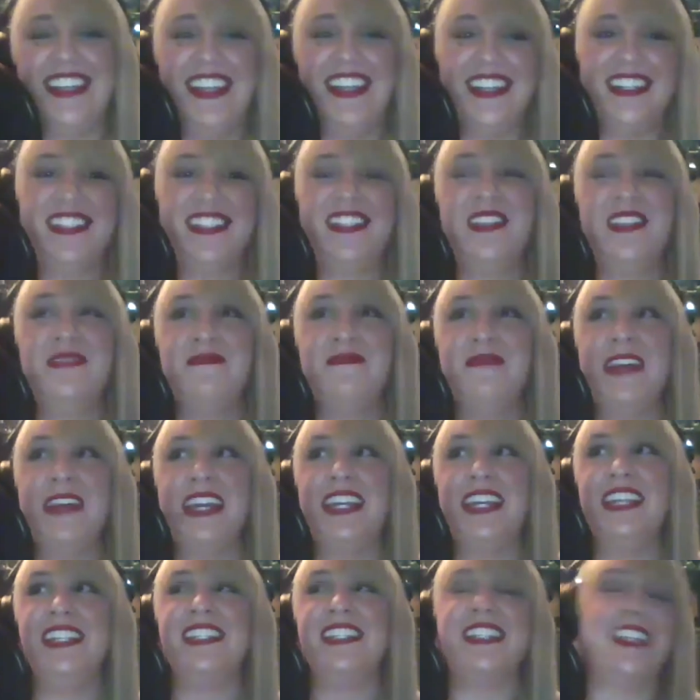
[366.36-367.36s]
is
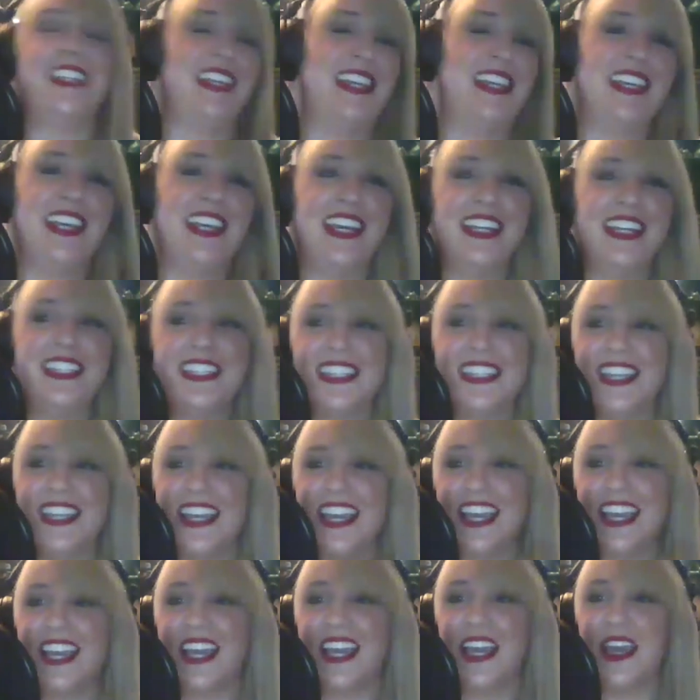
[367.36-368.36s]
amazing. It's
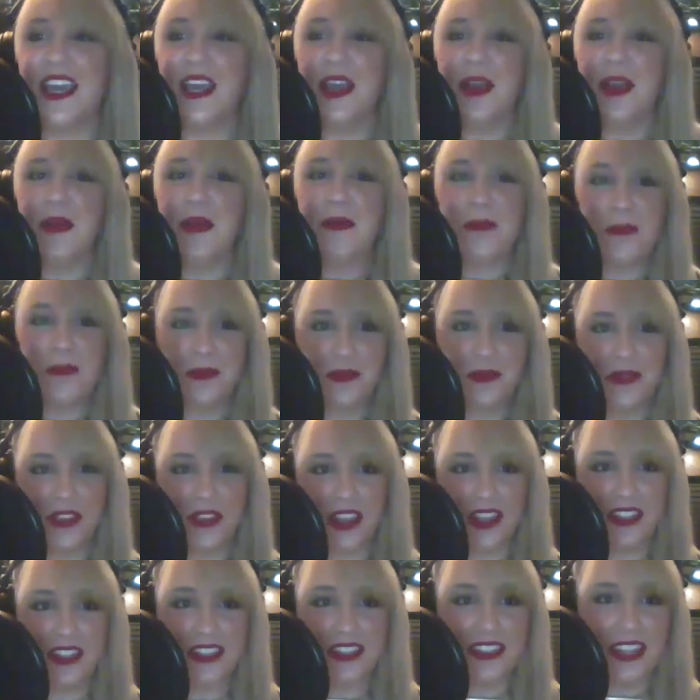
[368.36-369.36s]
like
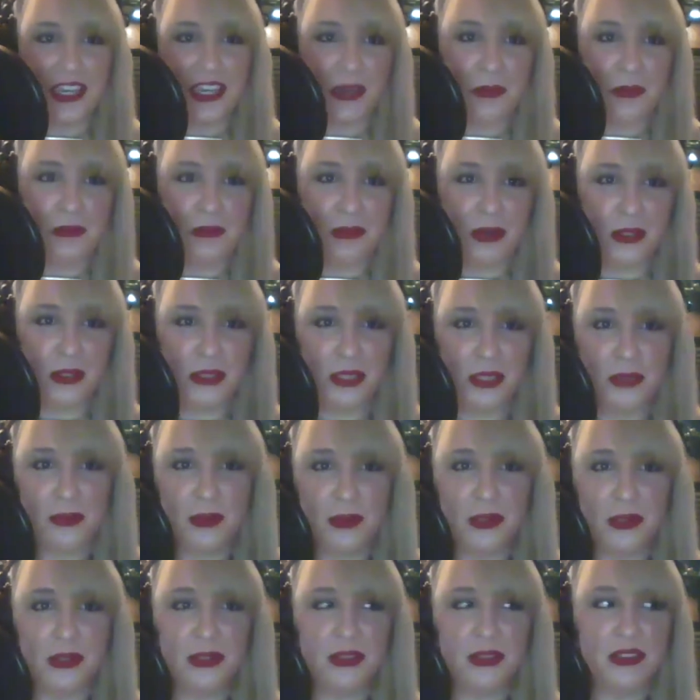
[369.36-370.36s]

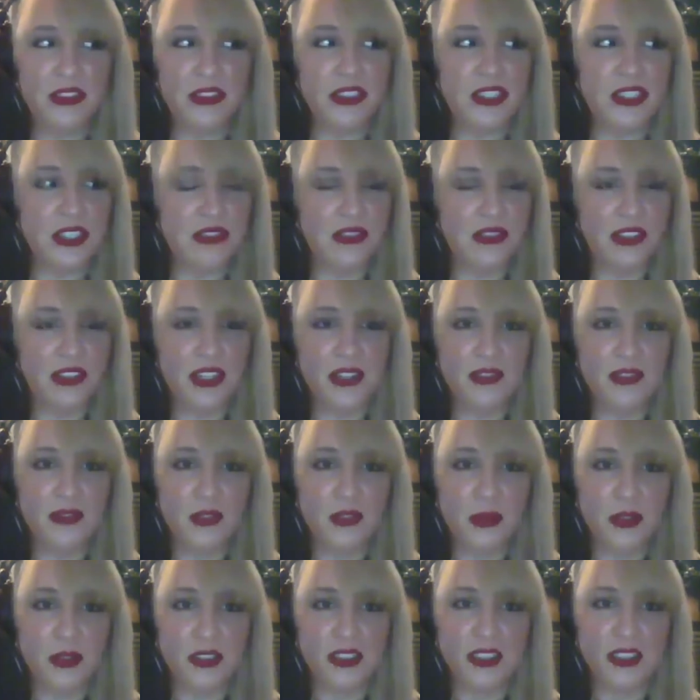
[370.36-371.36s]
multiple different
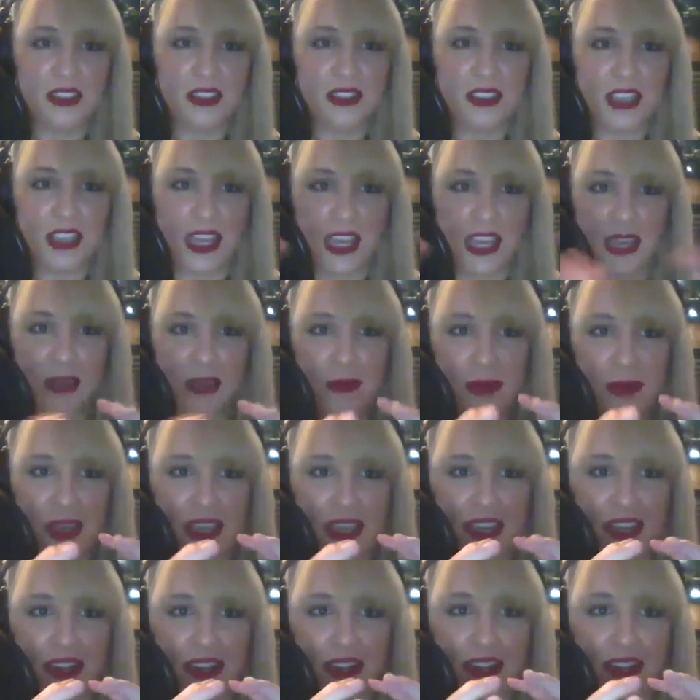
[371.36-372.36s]
influences came
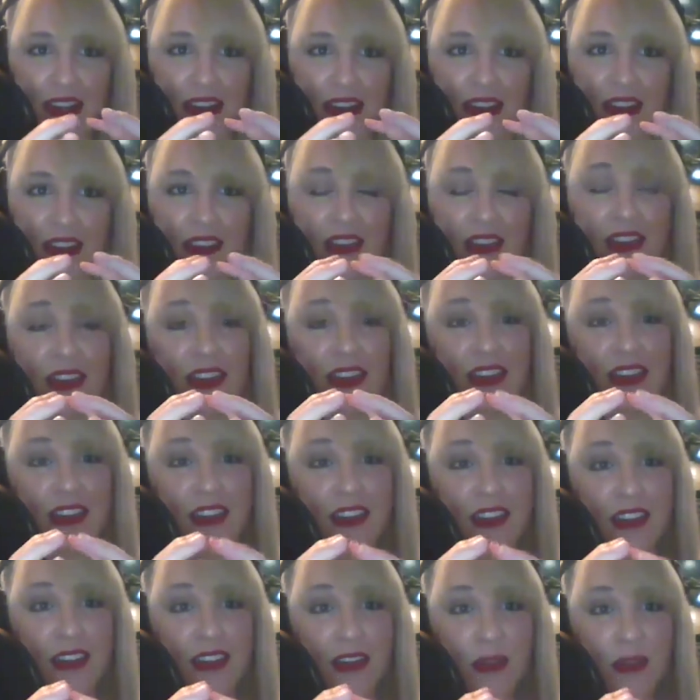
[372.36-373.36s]
in,
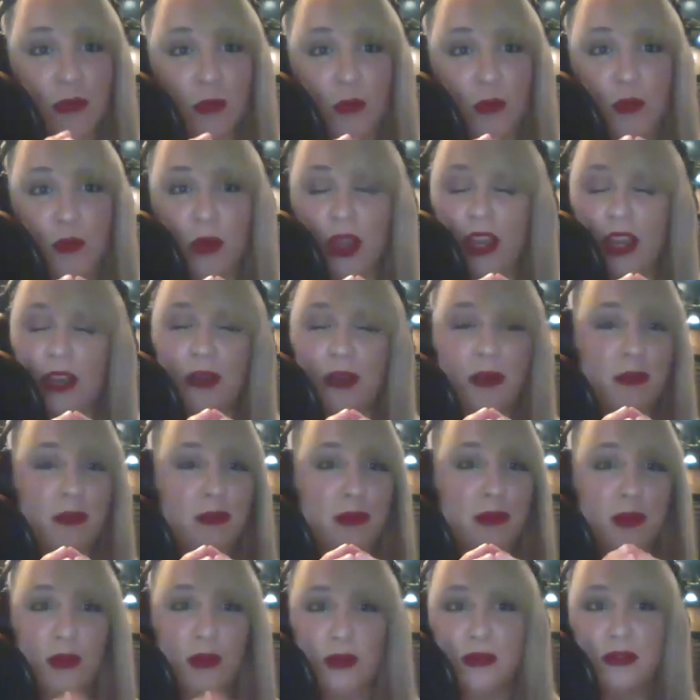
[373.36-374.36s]
had a
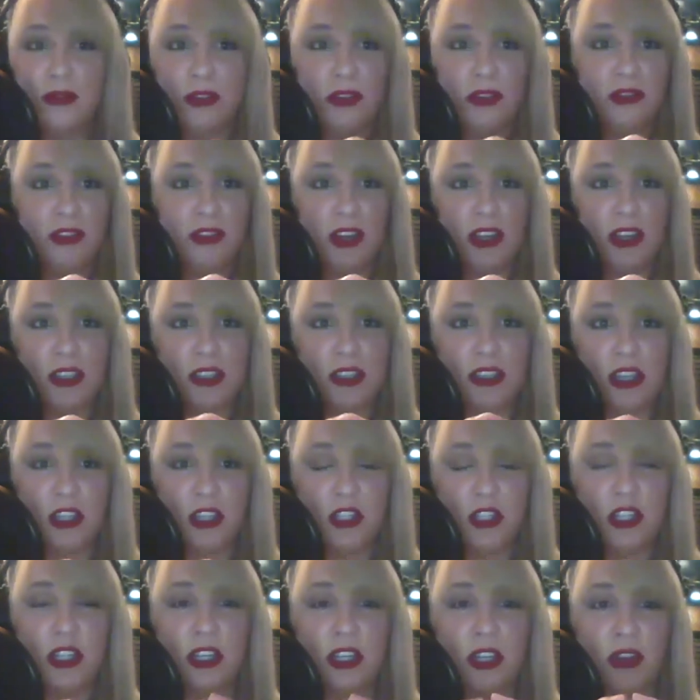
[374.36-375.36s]
beautiful fuck
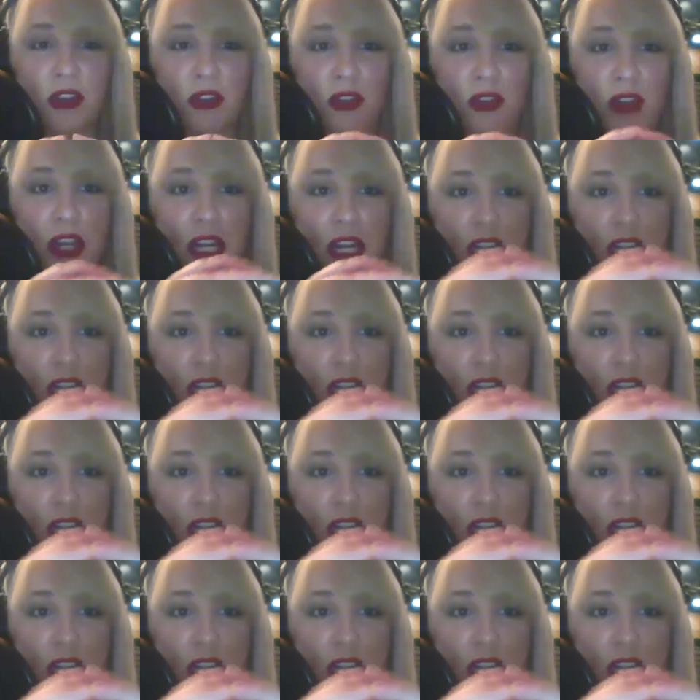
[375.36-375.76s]
session, and created